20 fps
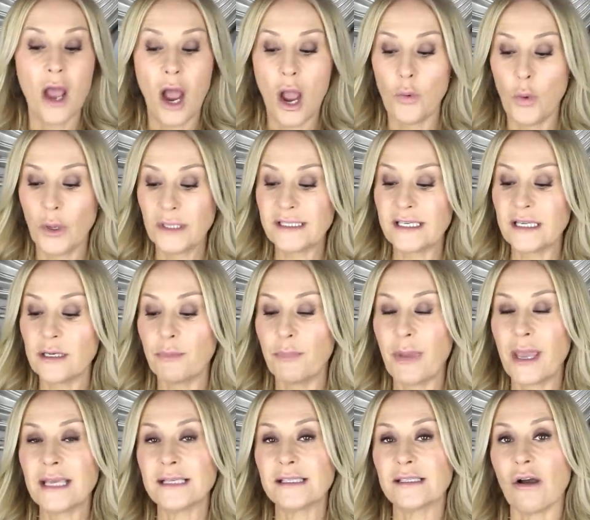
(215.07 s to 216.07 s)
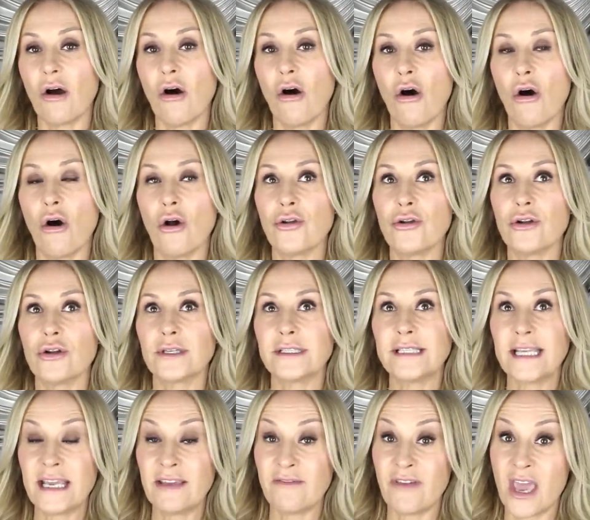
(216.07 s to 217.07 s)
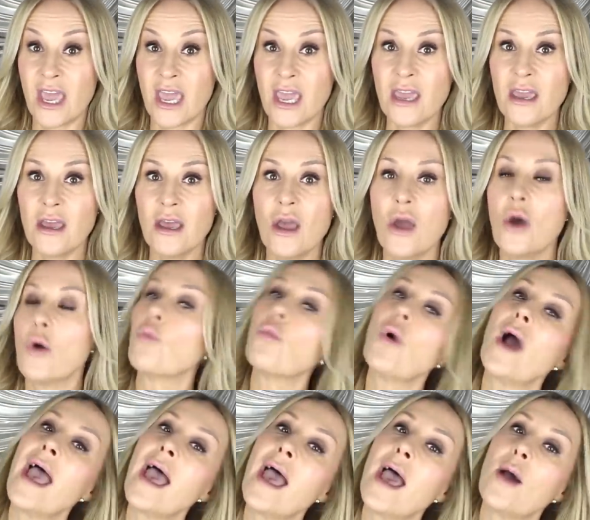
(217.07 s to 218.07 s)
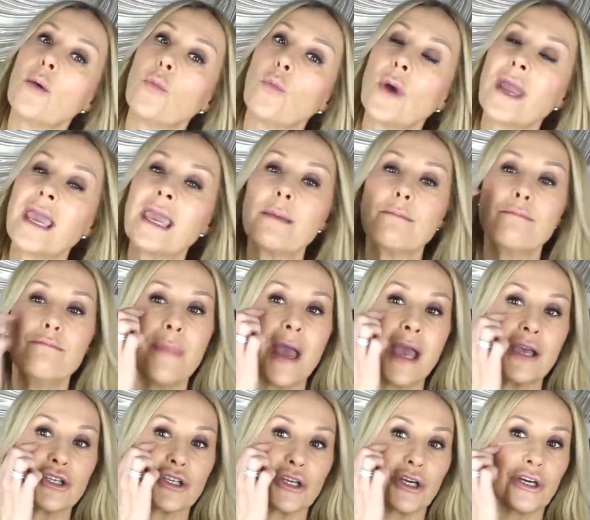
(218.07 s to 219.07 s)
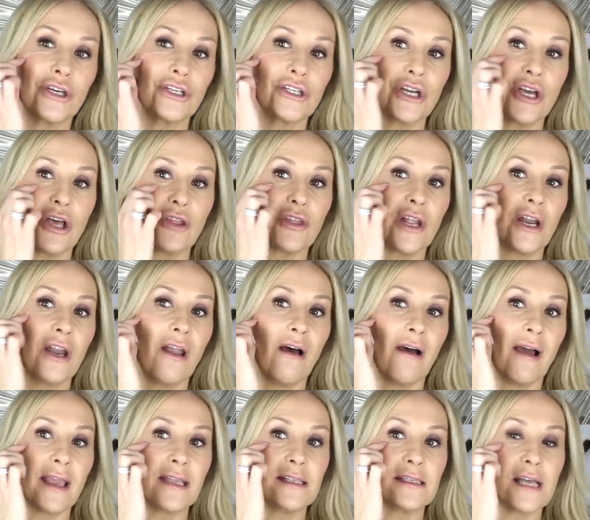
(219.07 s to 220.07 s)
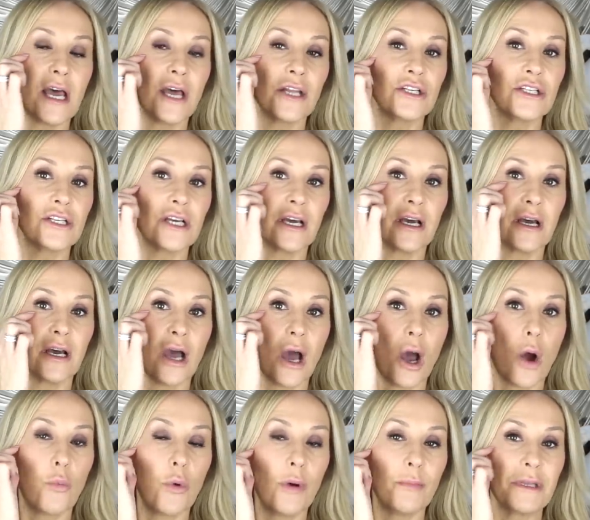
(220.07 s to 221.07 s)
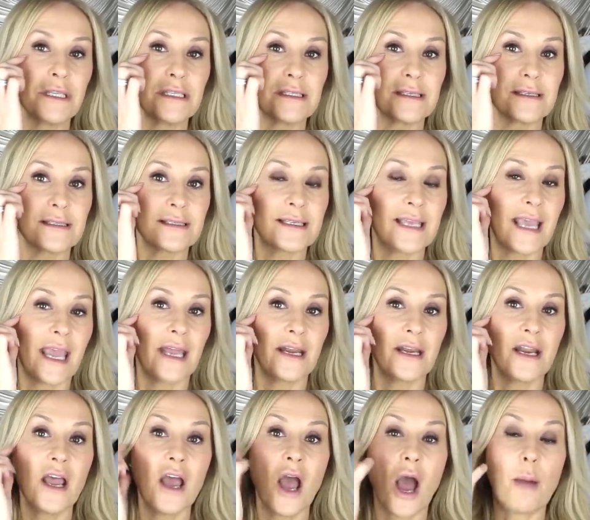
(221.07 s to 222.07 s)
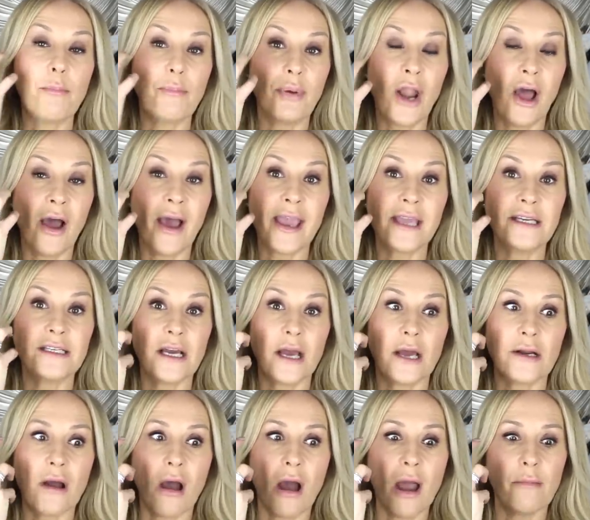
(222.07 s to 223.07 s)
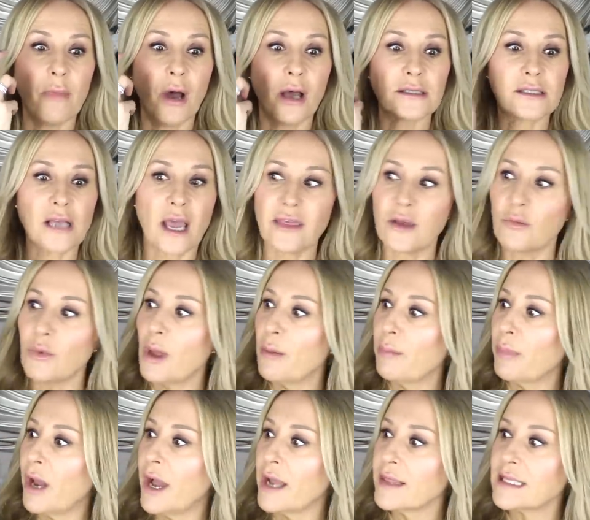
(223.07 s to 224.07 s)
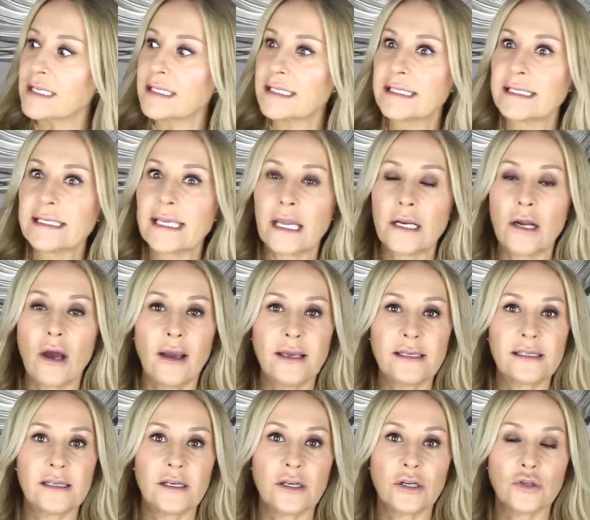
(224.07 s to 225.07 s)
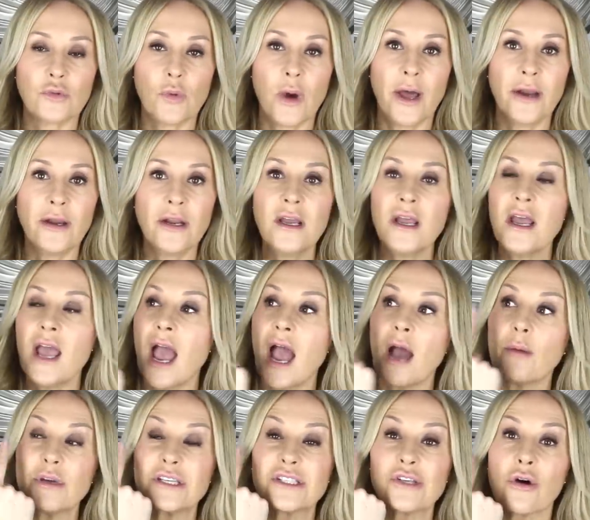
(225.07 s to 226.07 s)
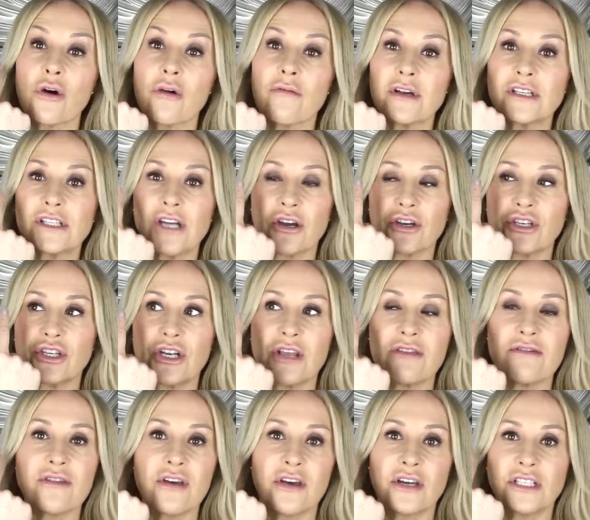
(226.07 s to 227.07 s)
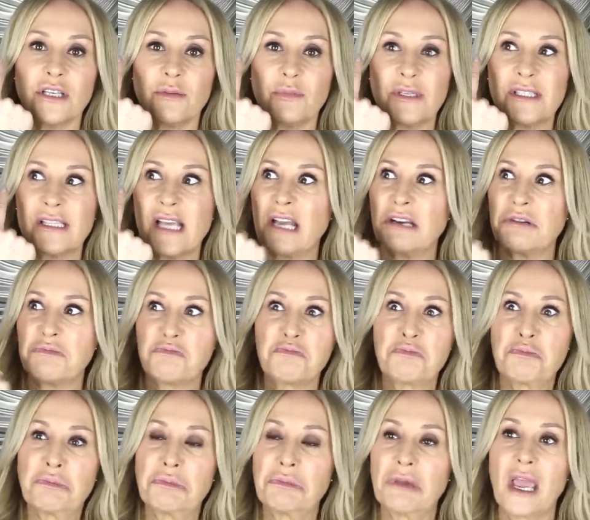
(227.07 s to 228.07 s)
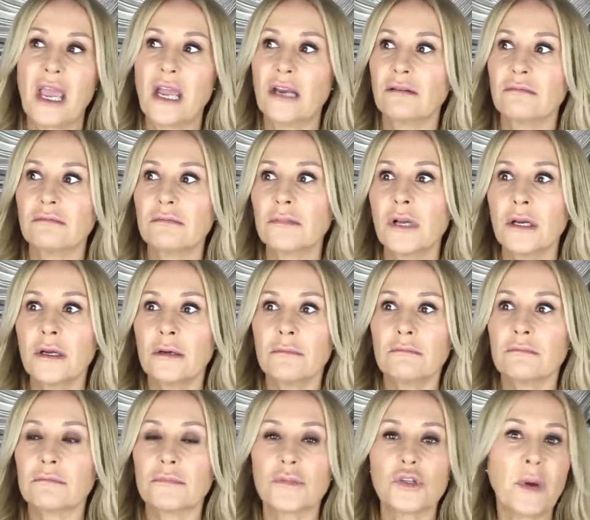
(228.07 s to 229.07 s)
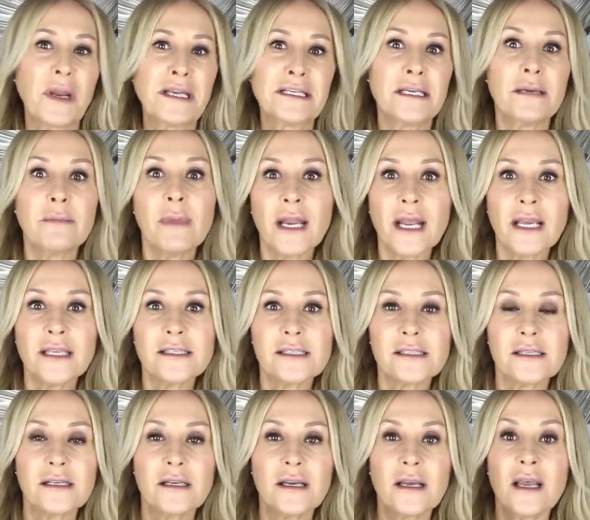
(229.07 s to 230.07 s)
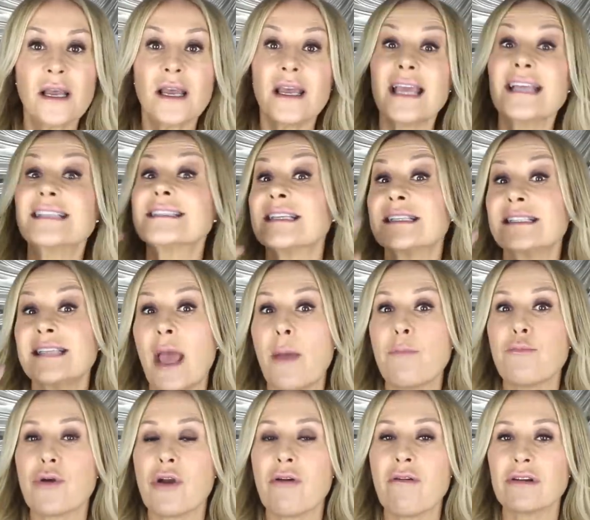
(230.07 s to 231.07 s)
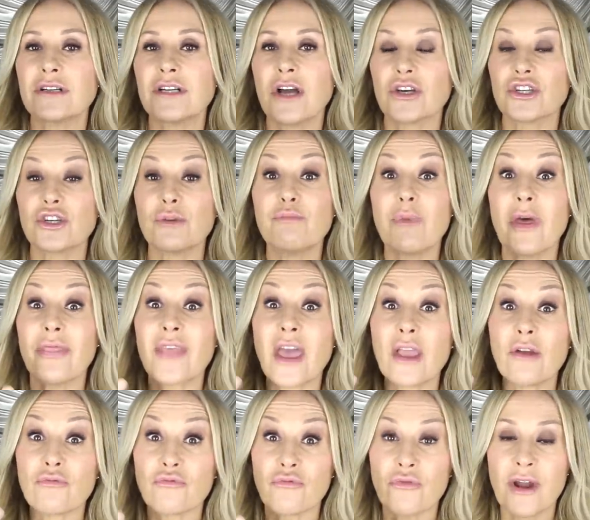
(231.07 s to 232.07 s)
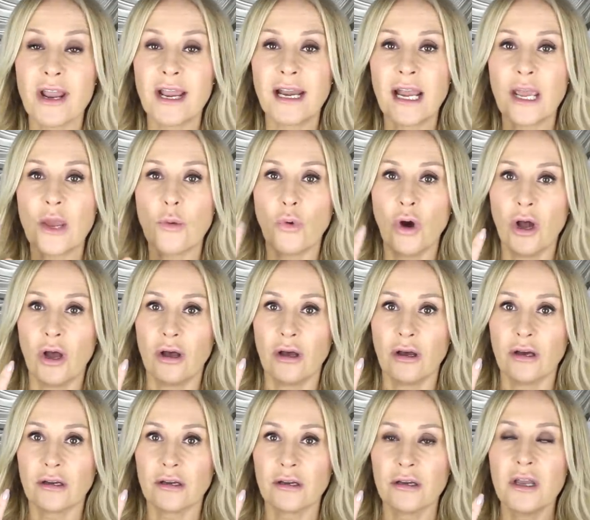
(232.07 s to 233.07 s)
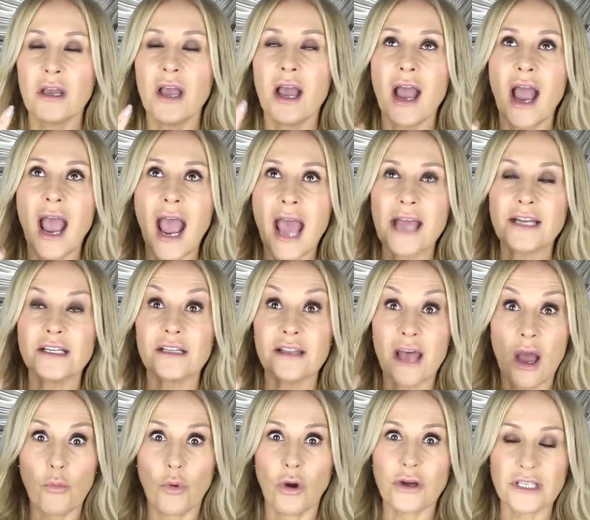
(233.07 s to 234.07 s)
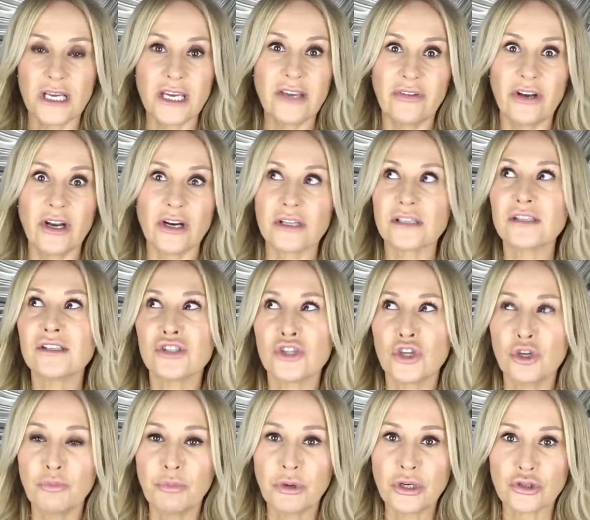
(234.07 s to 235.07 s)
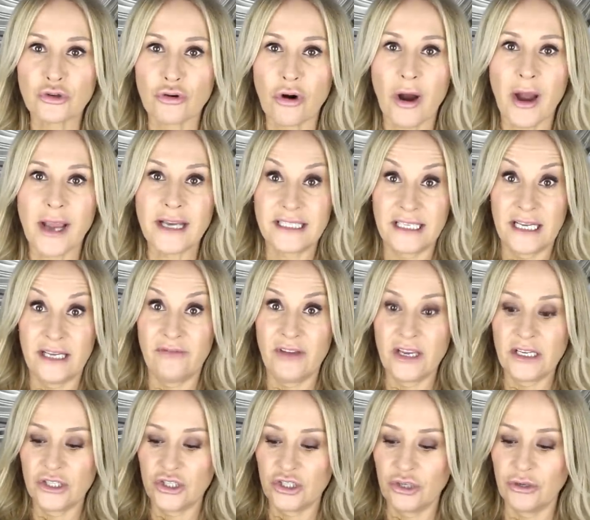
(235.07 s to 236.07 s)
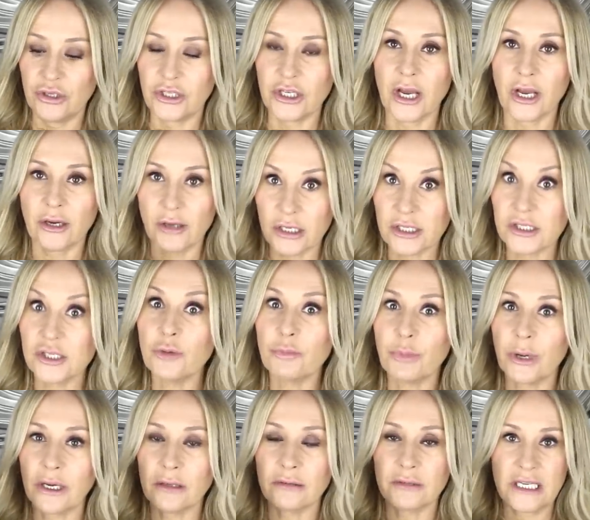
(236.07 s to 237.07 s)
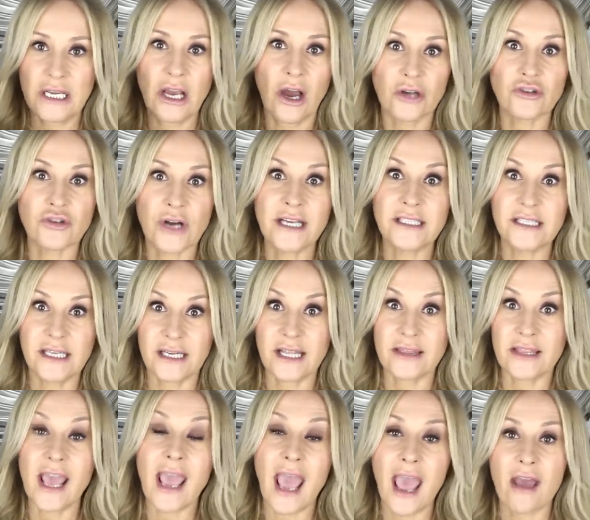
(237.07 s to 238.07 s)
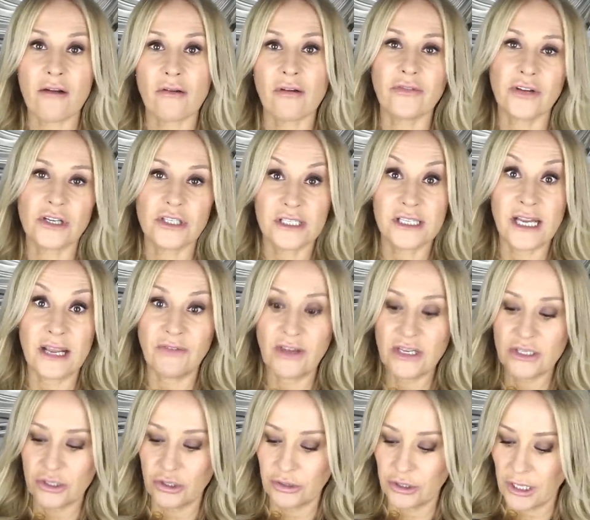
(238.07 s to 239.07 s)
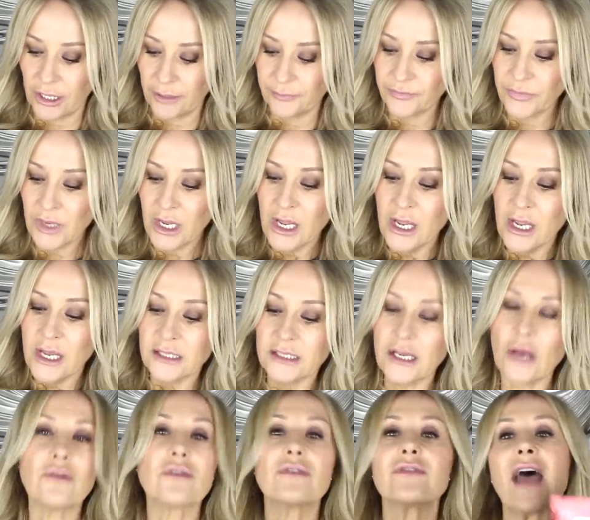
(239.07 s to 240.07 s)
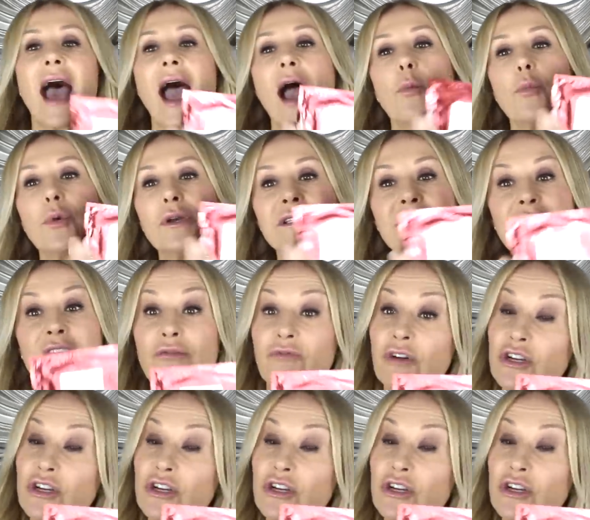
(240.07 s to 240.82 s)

I once did a piece on TV where we measured the lines under a woman's skin, applied an eye mask, I think we applied the Skin Iceland one, and we saw a reduction in 30% in 20 minutes. It's a temporary reduction, but they really work. And that worked even in a super dry TV studio, a super dehydrated air of a TV studio. So that was the